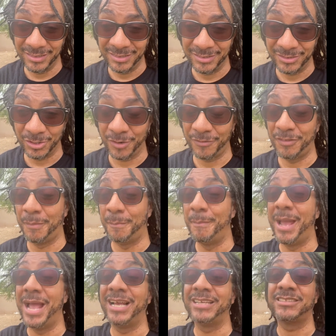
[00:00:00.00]
Sort of the
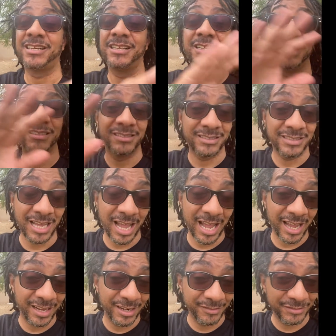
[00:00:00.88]
masculine
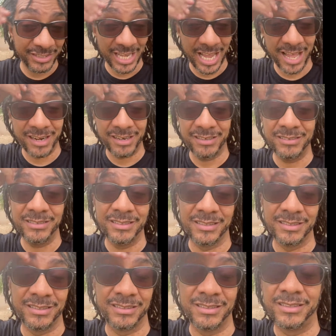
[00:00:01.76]
side of Saturn,
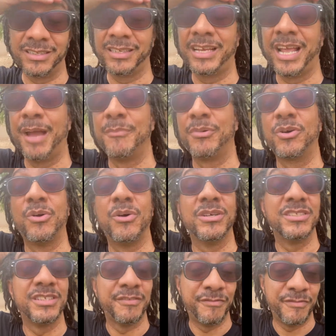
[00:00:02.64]
and
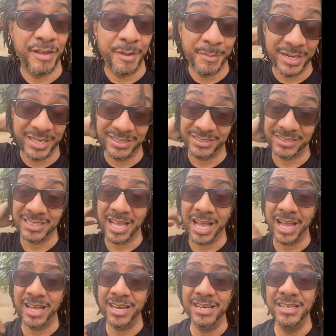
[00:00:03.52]
Capricorn is the feminine
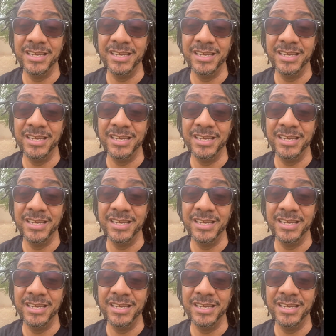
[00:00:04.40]
side.